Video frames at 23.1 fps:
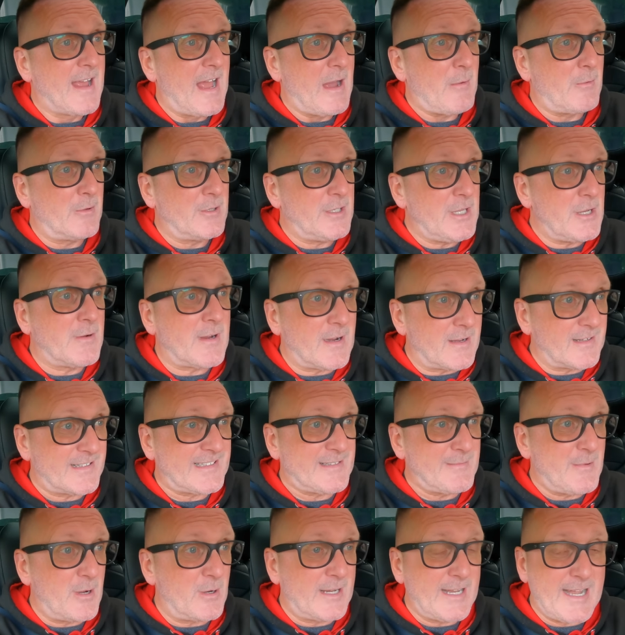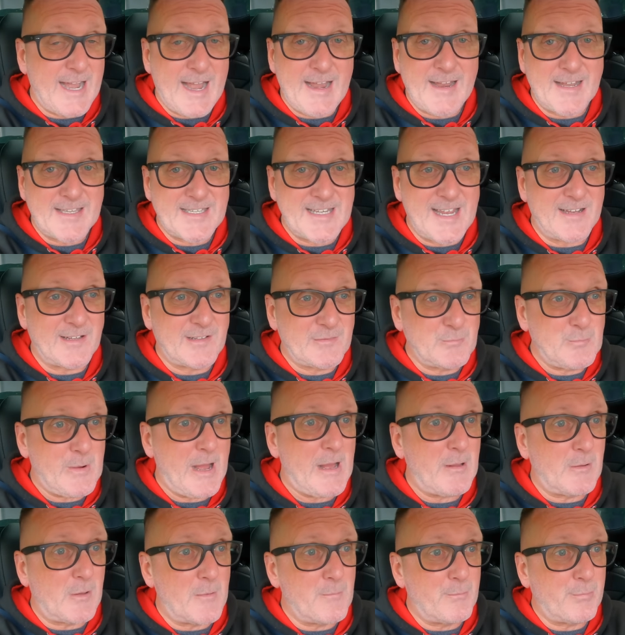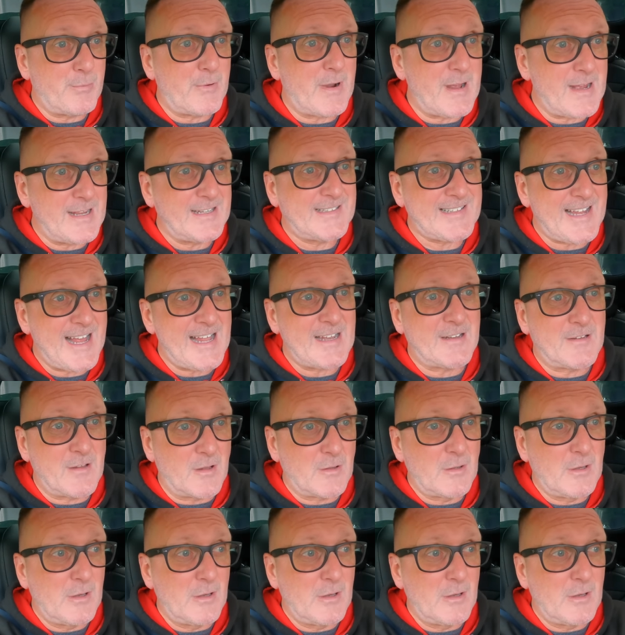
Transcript: I want you guys to mark it out of ten as well, on price and on